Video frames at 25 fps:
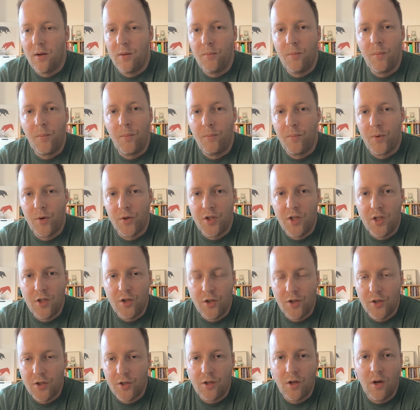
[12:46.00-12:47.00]

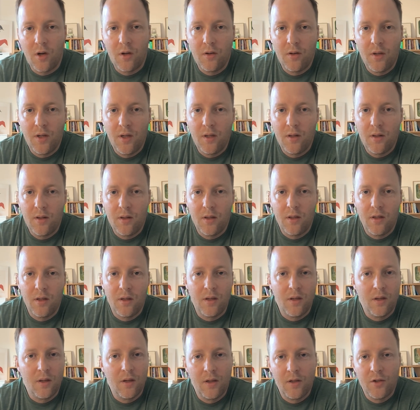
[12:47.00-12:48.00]
procedures done
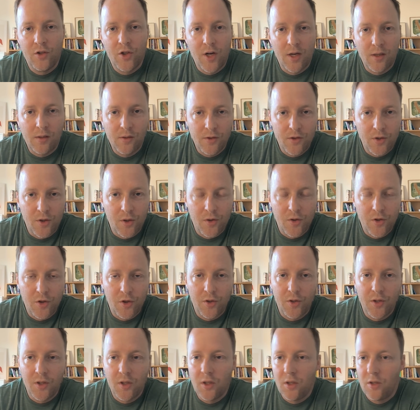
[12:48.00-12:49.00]
in general
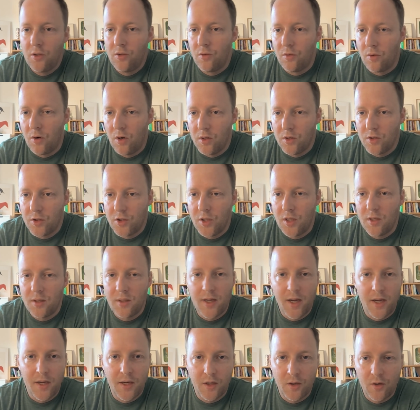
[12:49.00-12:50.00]
surgery, urology, and
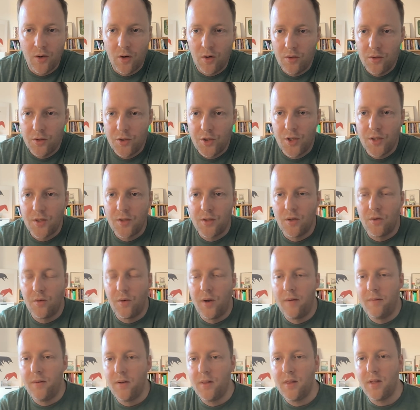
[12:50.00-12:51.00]
gynecology. So
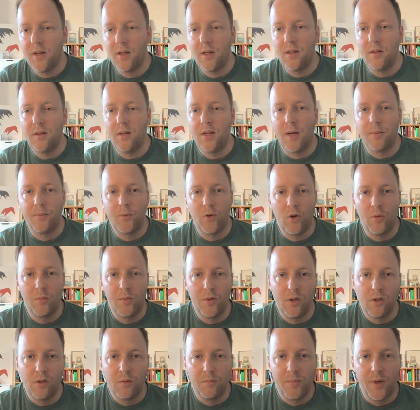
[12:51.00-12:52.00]
everything in the
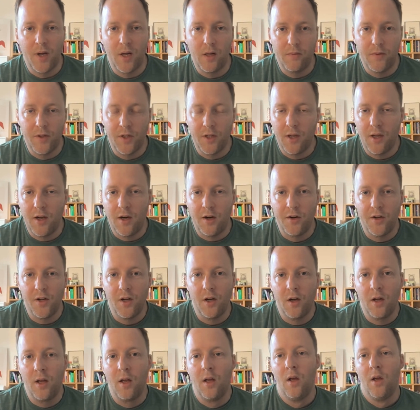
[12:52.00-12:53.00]
abdominal and pelvic
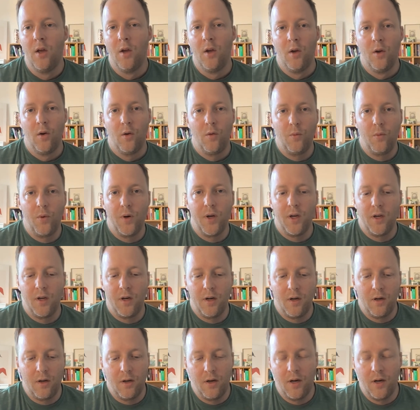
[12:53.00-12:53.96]
area, where